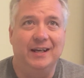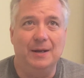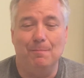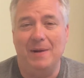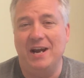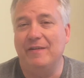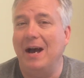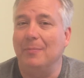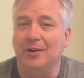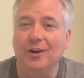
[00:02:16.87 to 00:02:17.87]
It may have
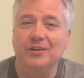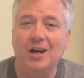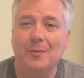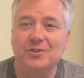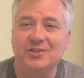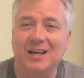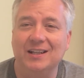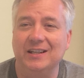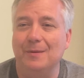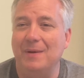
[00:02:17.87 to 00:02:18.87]
happened on Thompson's
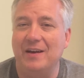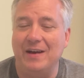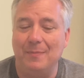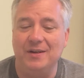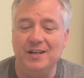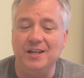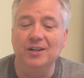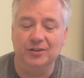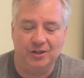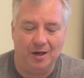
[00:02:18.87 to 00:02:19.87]
Island. It may have happened
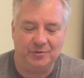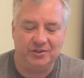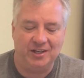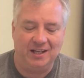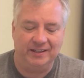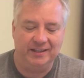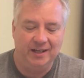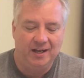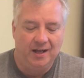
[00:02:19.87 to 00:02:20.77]
near Thompson's Island.